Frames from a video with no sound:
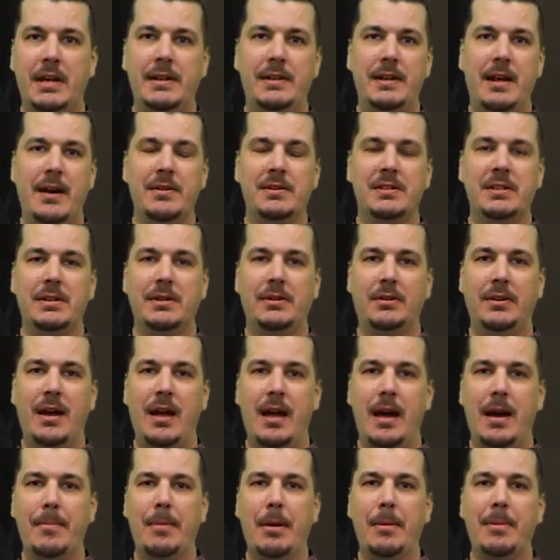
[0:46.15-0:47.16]
head down to the
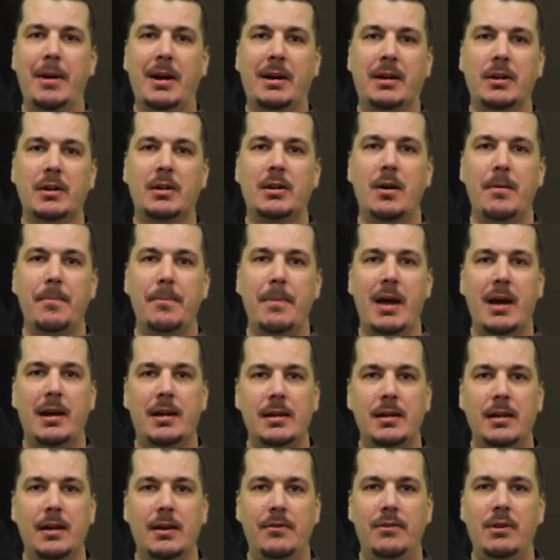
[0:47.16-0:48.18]
lab. I'm not gonna come back
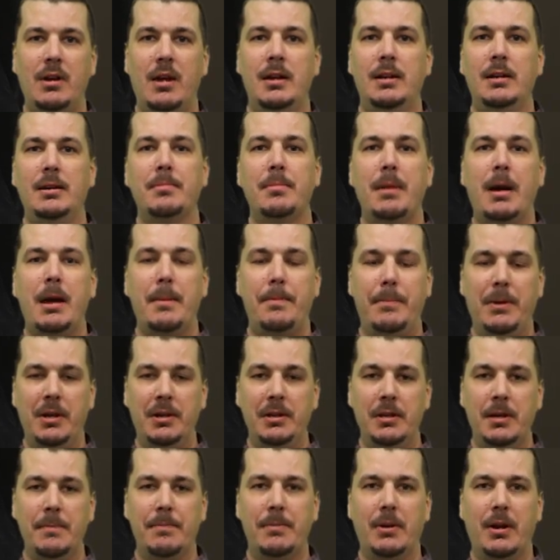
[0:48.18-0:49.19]
and give you any of my
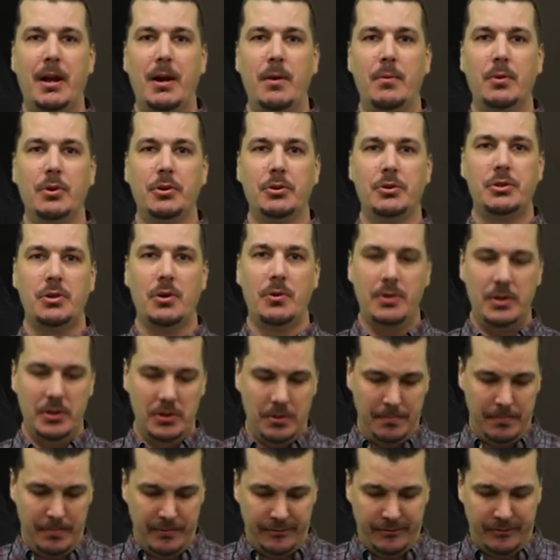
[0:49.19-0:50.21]
opinion, but I will show you
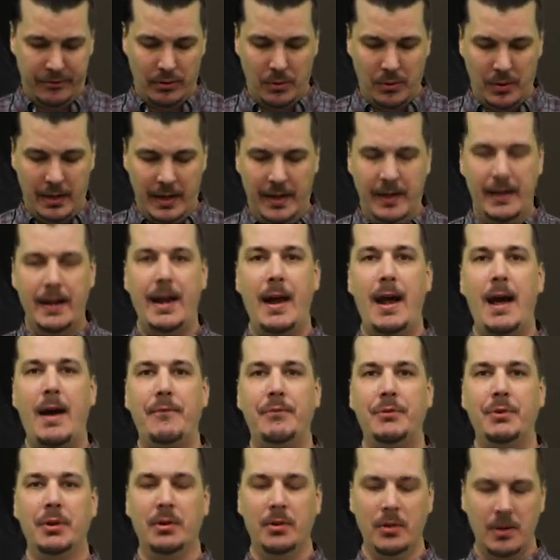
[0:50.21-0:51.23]
the before and
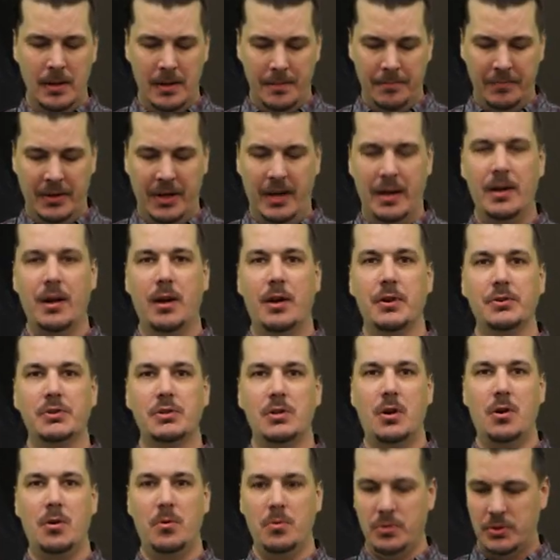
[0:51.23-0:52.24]
after, and
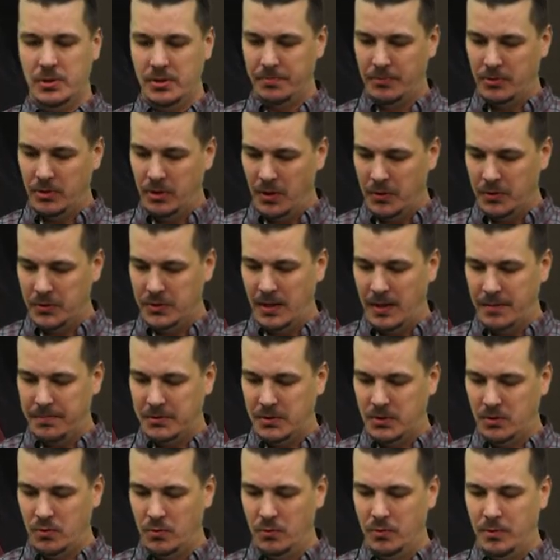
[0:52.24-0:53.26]
also some
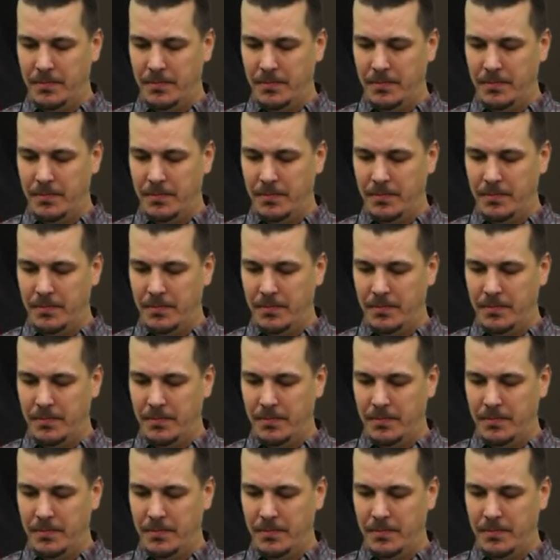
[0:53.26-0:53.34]
close-ups through